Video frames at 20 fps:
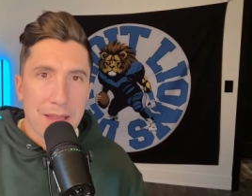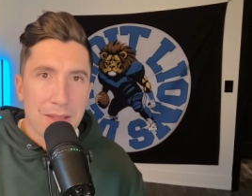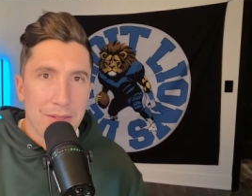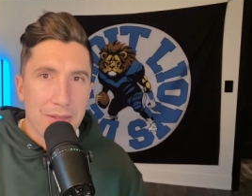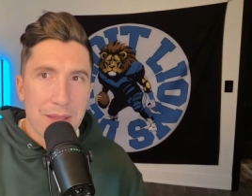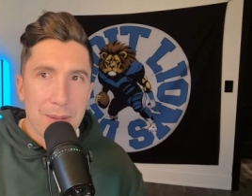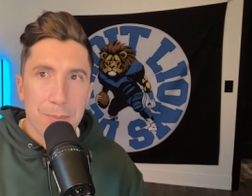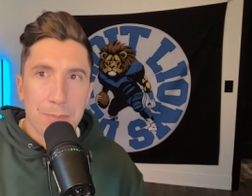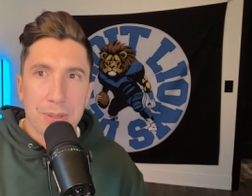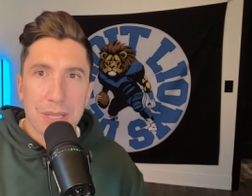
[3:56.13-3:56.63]

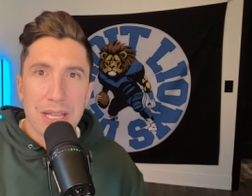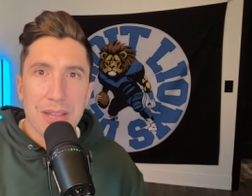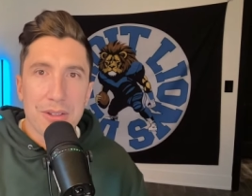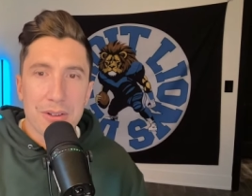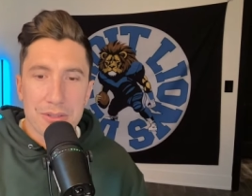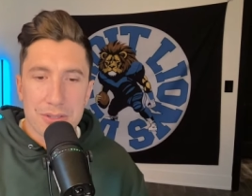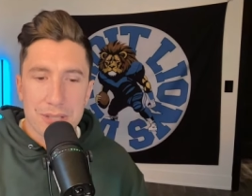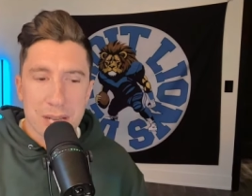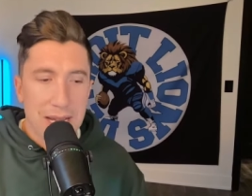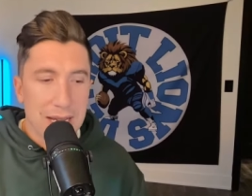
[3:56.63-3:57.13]
they play their
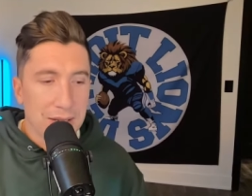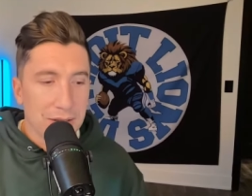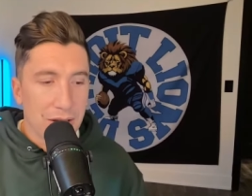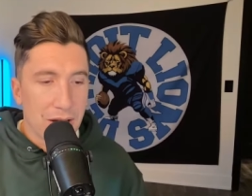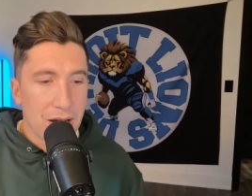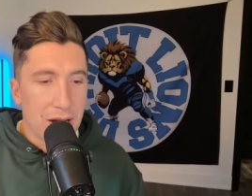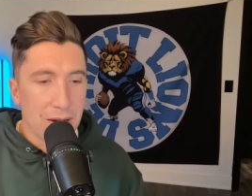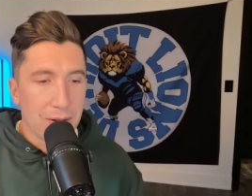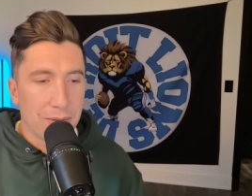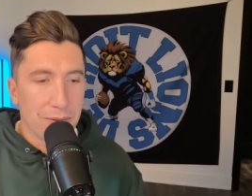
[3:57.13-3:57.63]
tail
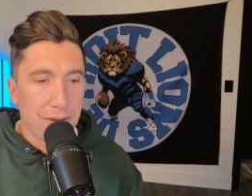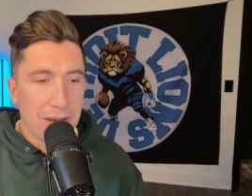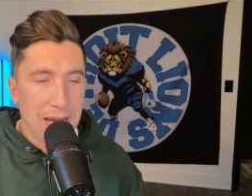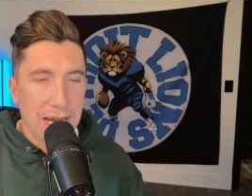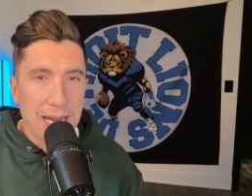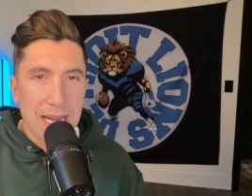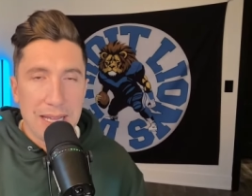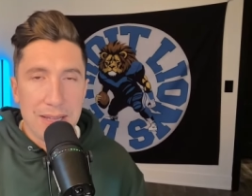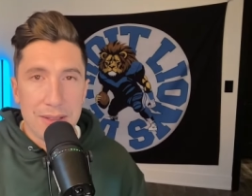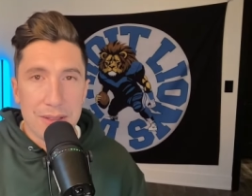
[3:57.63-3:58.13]
off,
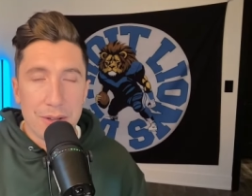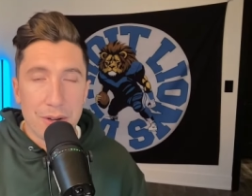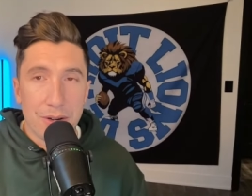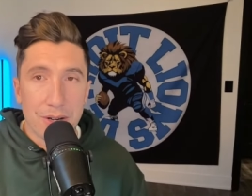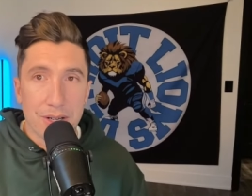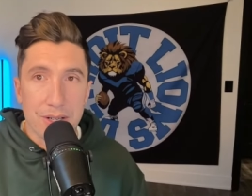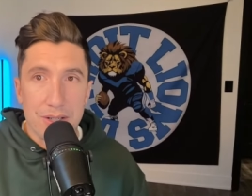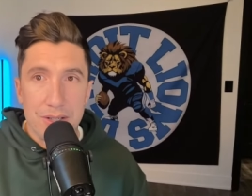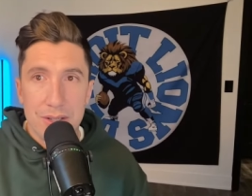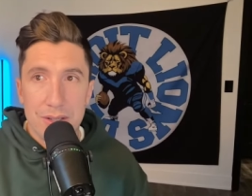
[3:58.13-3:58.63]
and they're
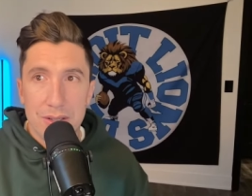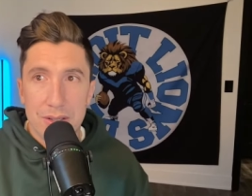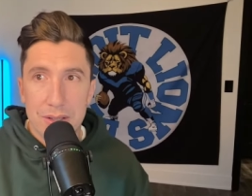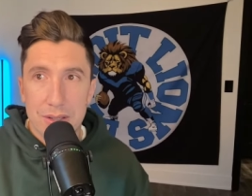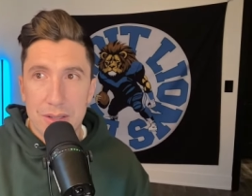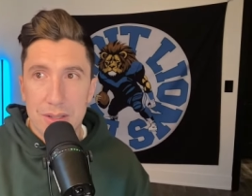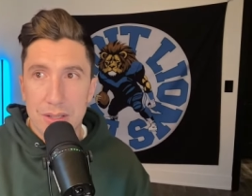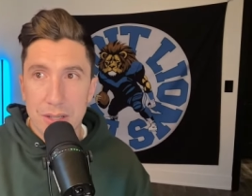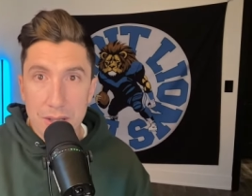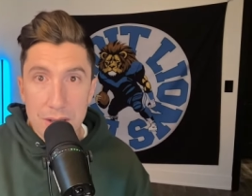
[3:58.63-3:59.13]
a
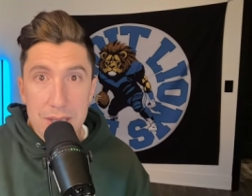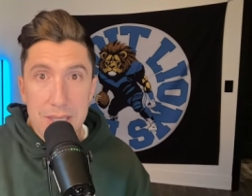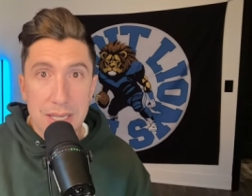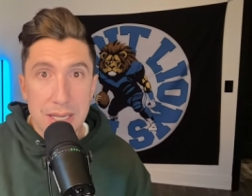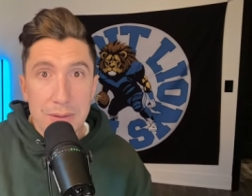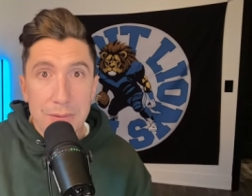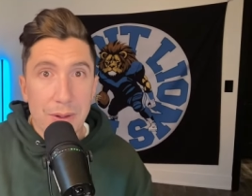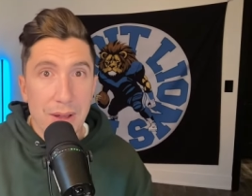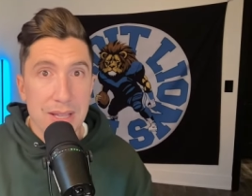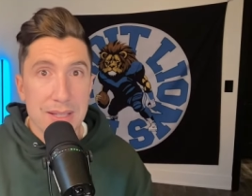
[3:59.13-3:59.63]
good
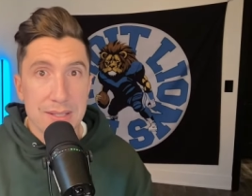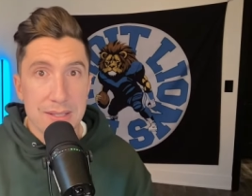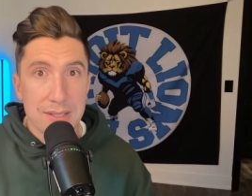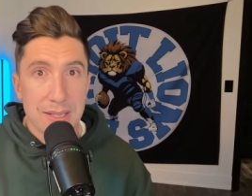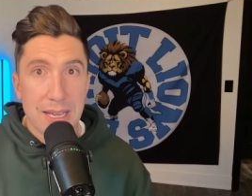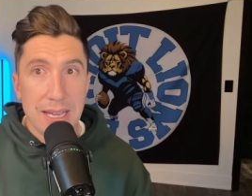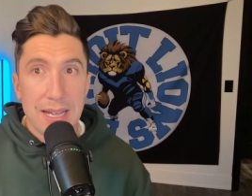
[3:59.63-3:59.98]
defense.